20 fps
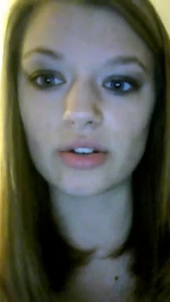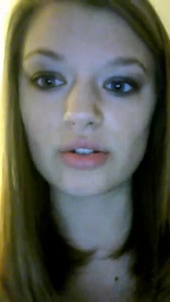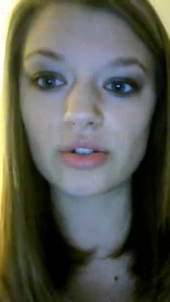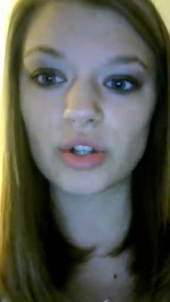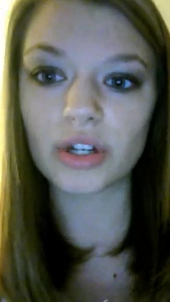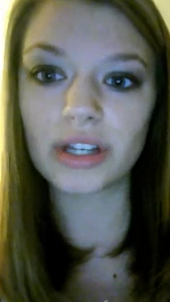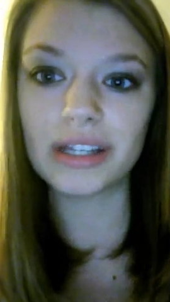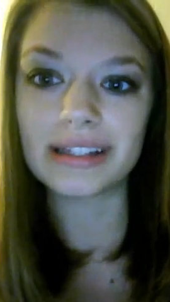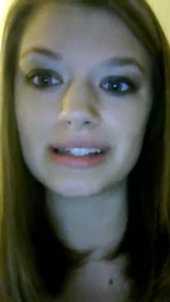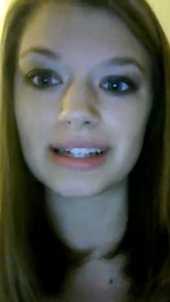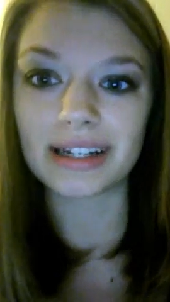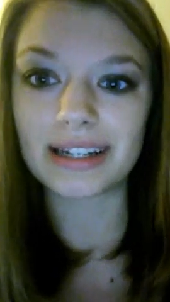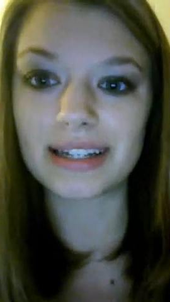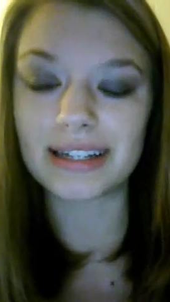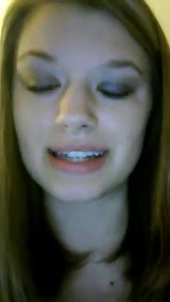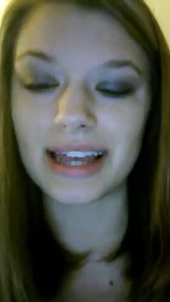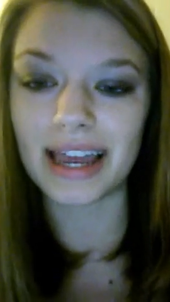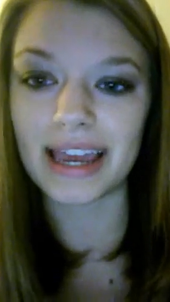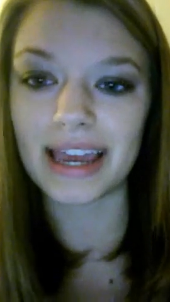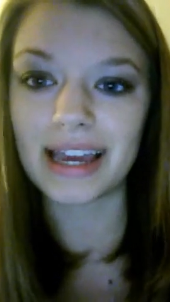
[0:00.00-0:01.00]
Australians like to
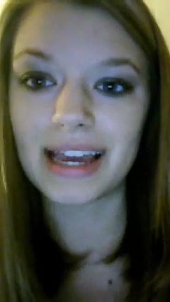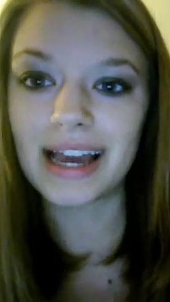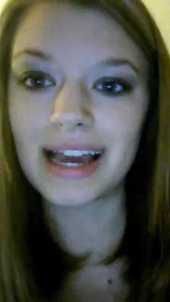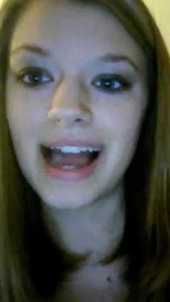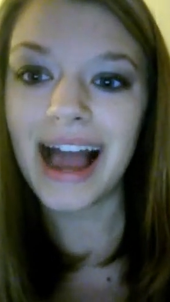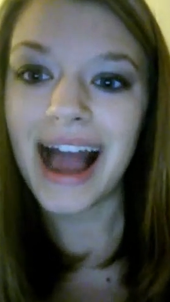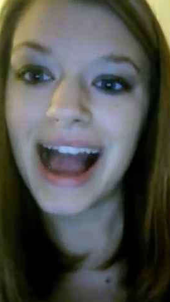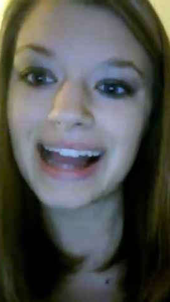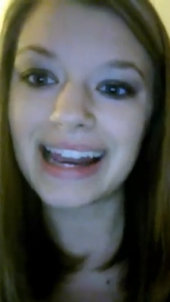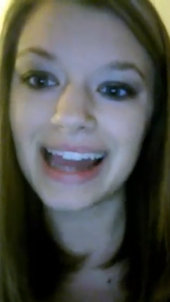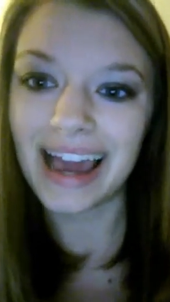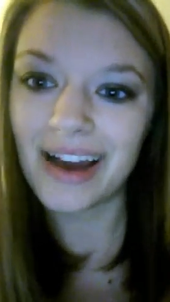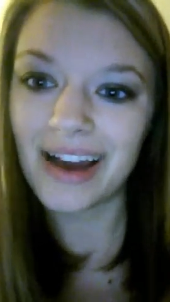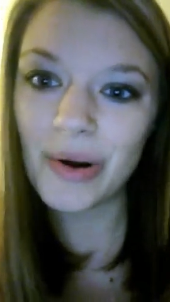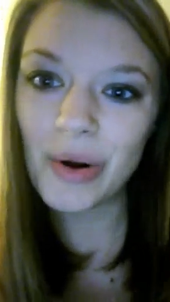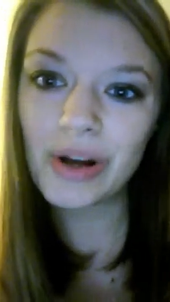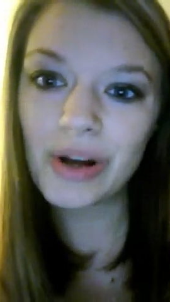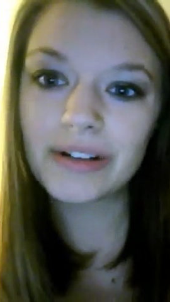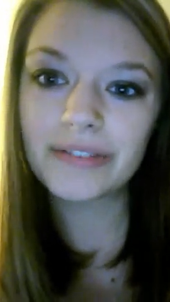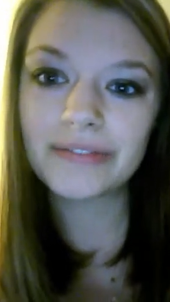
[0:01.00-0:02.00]
say
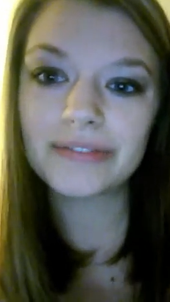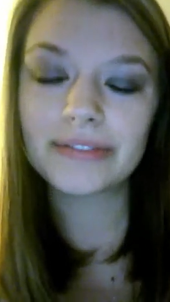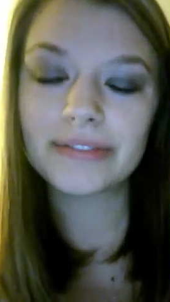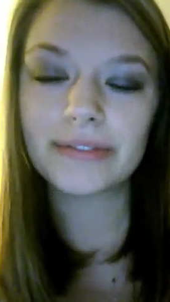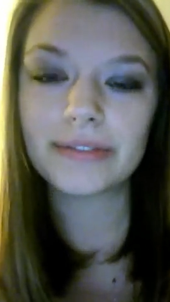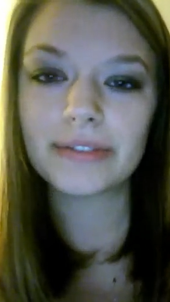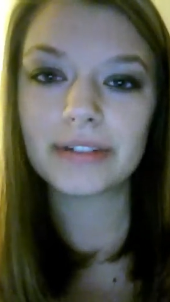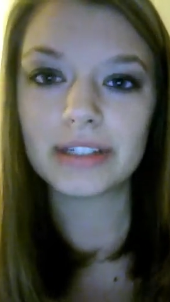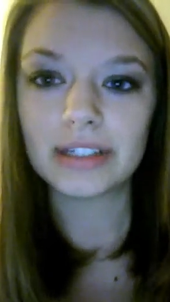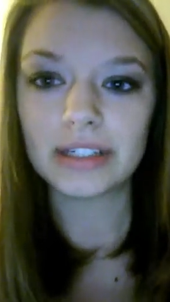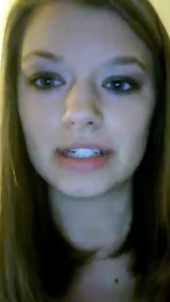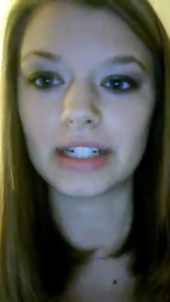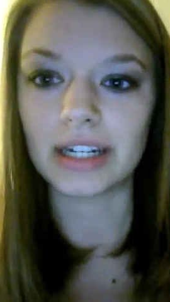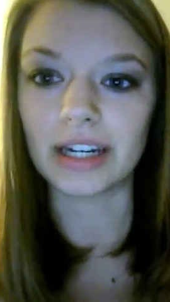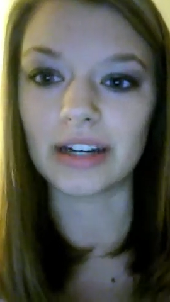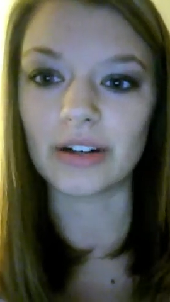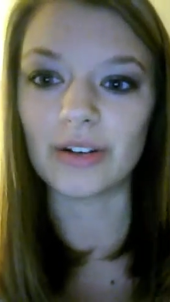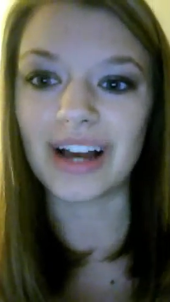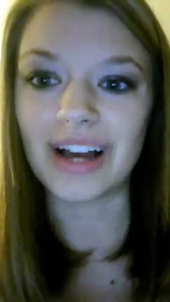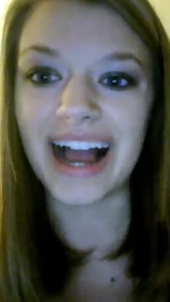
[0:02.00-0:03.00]
hello, you
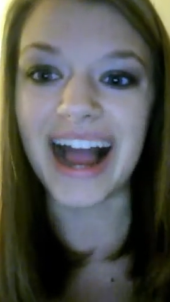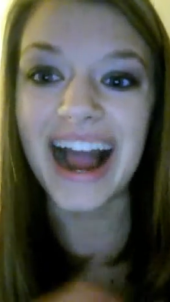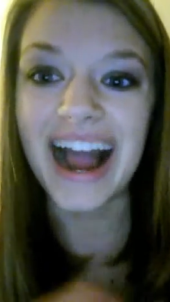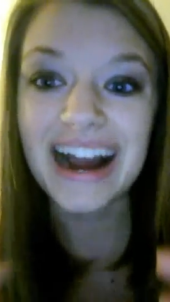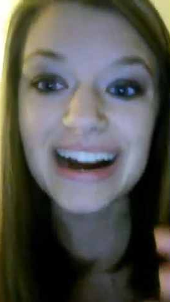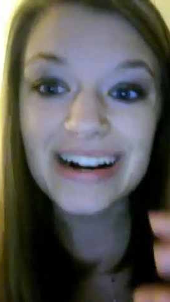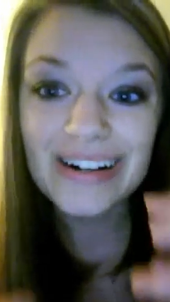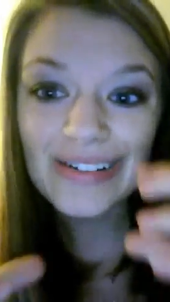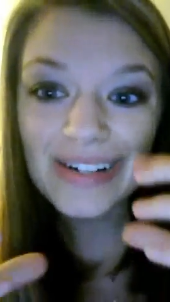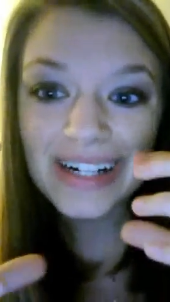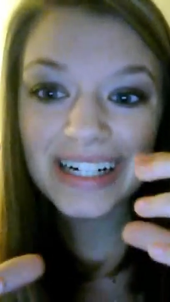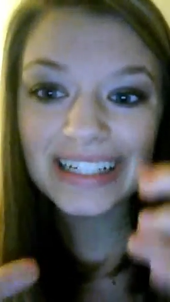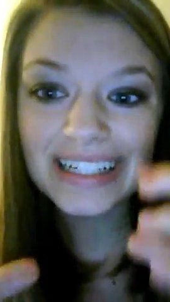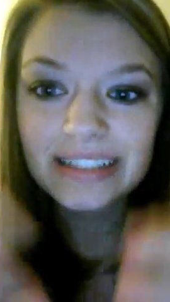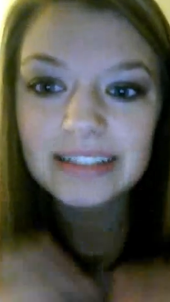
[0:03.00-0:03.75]
know, ow.